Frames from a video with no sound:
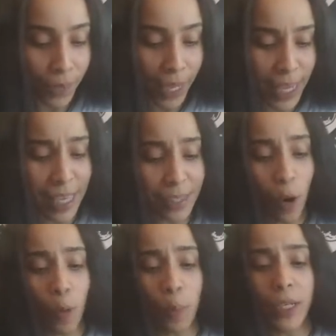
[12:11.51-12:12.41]
It says
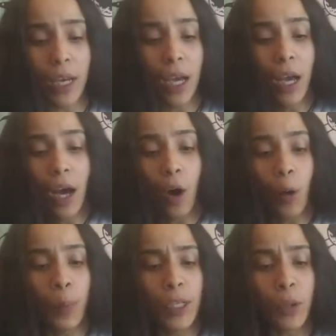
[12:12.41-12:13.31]
open
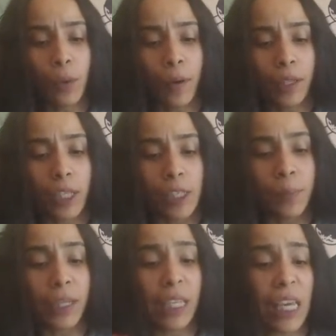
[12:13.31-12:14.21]
to abundance.
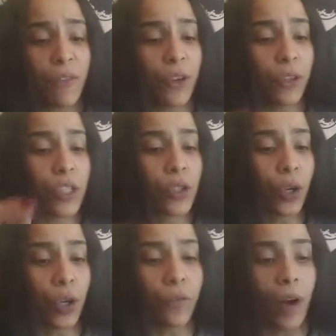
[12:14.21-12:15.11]
Believe you
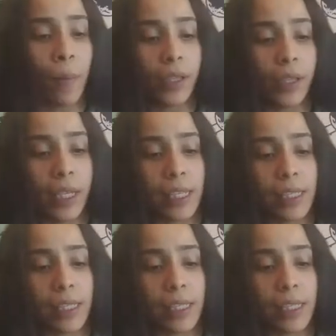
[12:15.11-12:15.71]
deserve abundance,